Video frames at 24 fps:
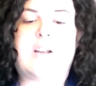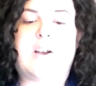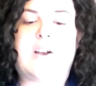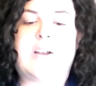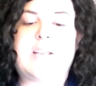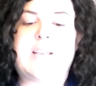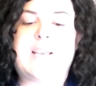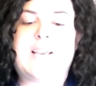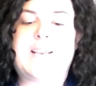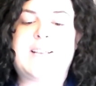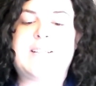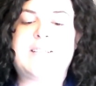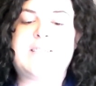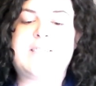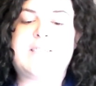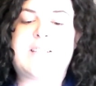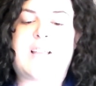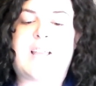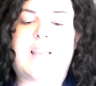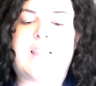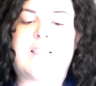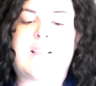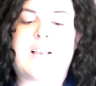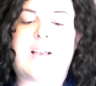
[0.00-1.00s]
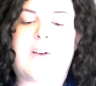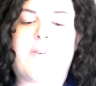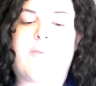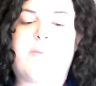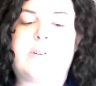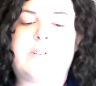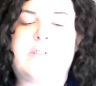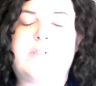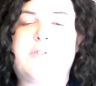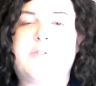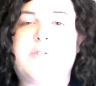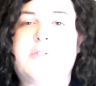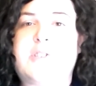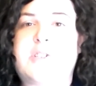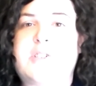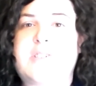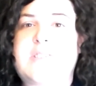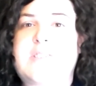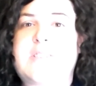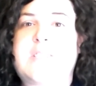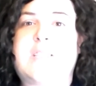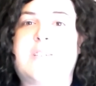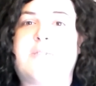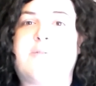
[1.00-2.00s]
Now, I can say that once you
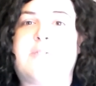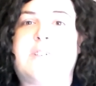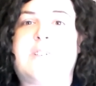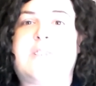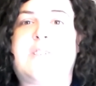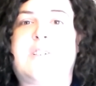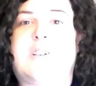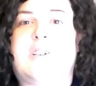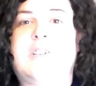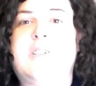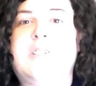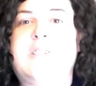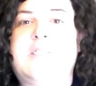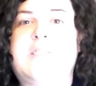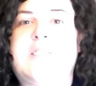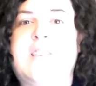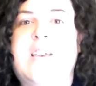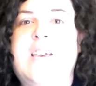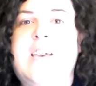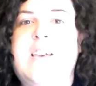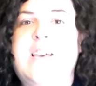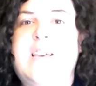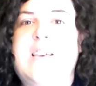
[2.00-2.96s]
start seeing results,